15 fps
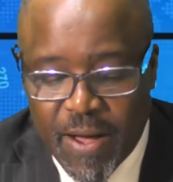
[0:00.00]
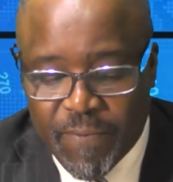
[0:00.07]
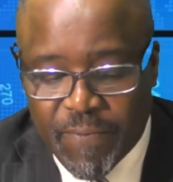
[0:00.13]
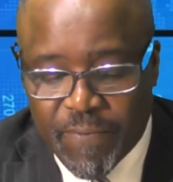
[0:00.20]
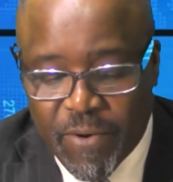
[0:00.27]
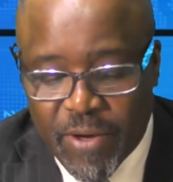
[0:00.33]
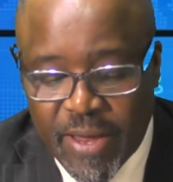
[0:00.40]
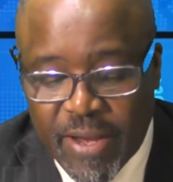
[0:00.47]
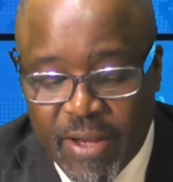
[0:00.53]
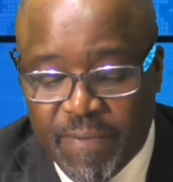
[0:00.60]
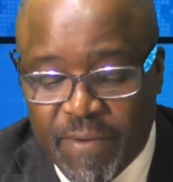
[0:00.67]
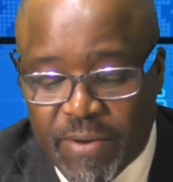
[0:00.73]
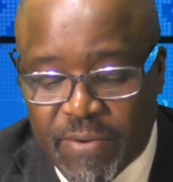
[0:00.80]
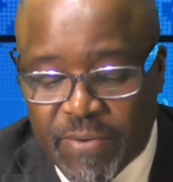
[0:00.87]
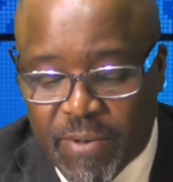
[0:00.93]
For
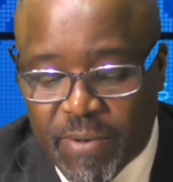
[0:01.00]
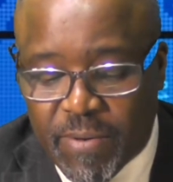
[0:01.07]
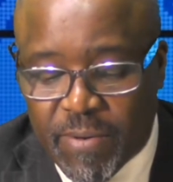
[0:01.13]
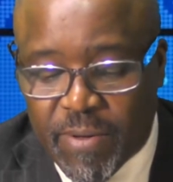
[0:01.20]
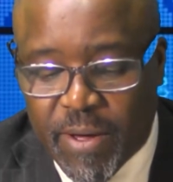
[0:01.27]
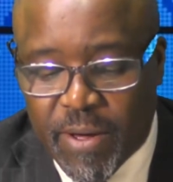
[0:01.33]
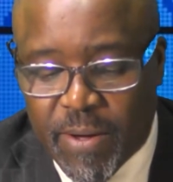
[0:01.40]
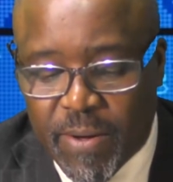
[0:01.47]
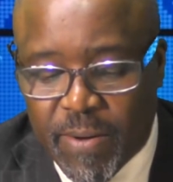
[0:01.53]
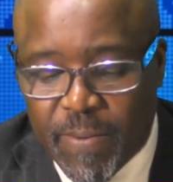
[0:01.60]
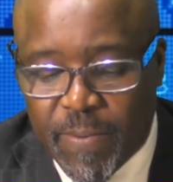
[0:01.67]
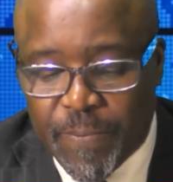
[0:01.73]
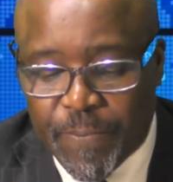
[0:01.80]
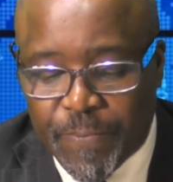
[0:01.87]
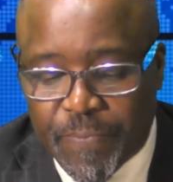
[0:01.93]

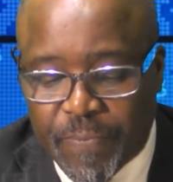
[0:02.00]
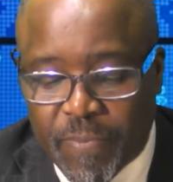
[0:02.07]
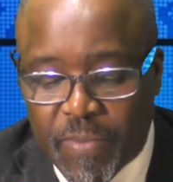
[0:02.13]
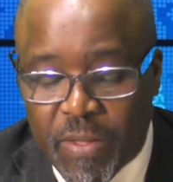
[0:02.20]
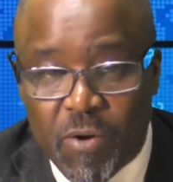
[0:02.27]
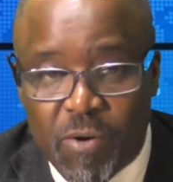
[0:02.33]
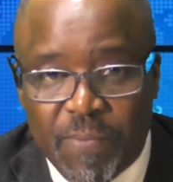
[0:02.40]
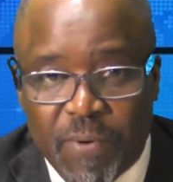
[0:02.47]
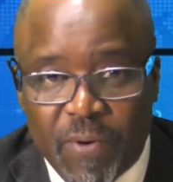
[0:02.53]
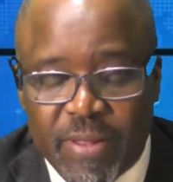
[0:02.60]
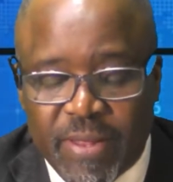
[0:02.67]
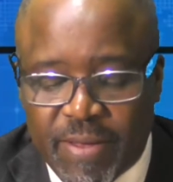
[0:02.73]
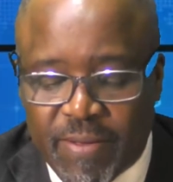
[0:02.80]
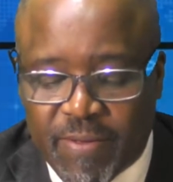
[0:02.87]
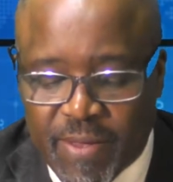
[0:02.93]
individual
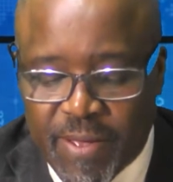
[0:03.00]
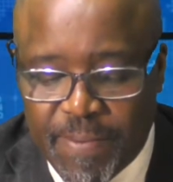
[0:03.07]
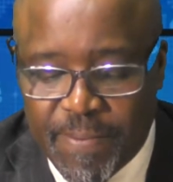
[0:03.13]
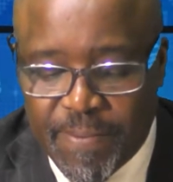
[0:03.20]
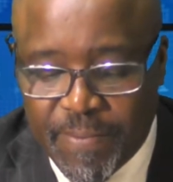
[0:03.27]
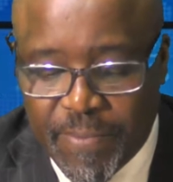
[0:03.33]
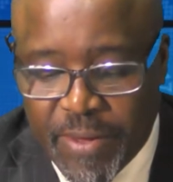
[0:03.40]
Ubuntism,